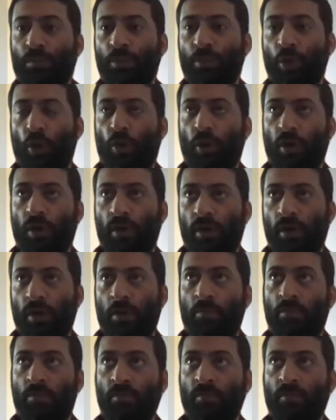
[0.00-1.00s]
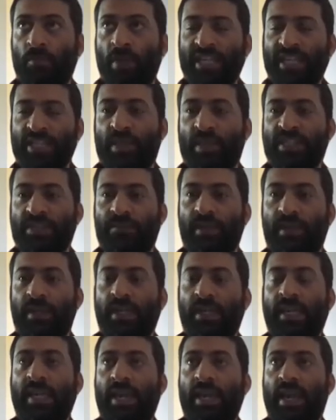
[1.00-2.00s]
very
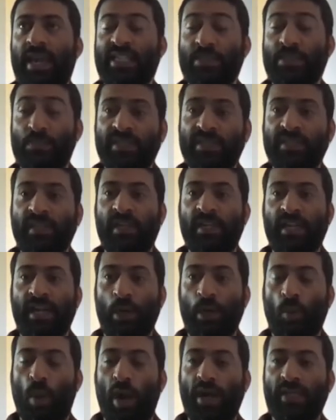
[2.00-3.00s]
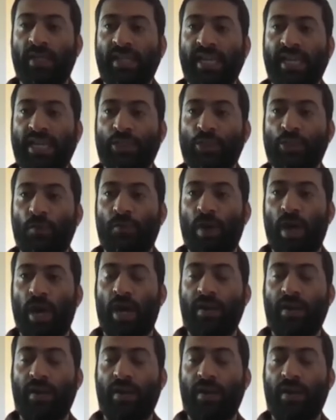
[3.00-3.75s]
specifically explicitly required in the case of